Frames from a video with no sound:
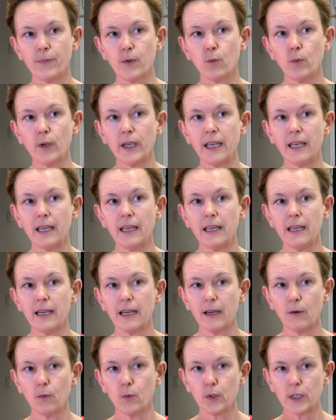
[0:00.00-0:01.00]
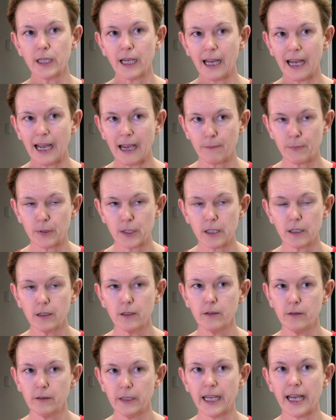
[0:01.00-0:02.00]
we would
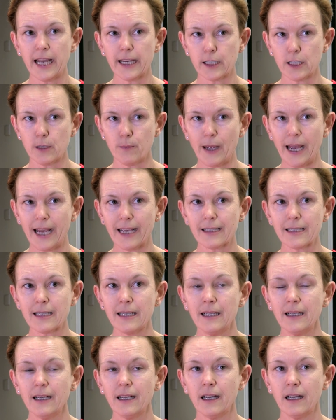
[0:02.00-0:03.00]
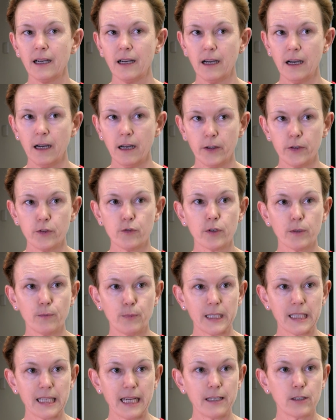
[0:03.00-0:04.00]
absolutely expect
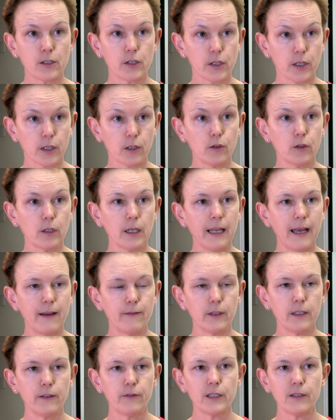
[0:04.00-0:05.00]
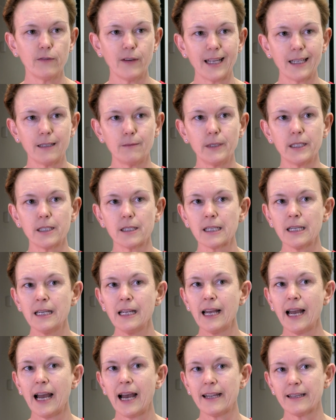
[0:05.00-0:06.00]
100% at a good level of development,
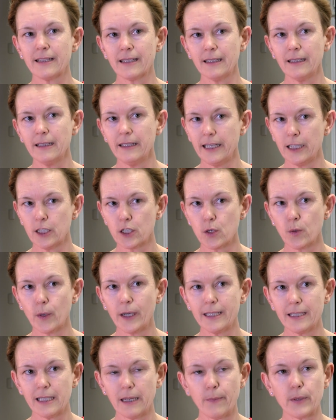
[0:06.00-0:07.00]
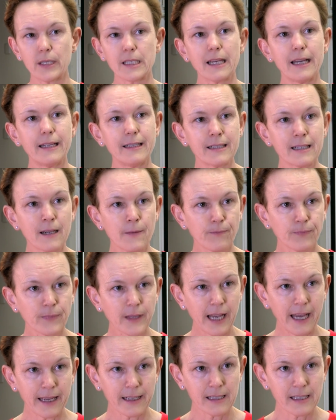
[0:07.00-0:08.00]
and at least 20%
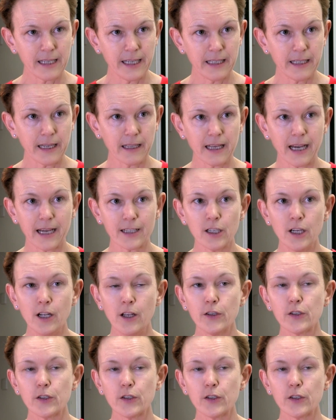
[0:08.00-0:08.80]
exceeding that.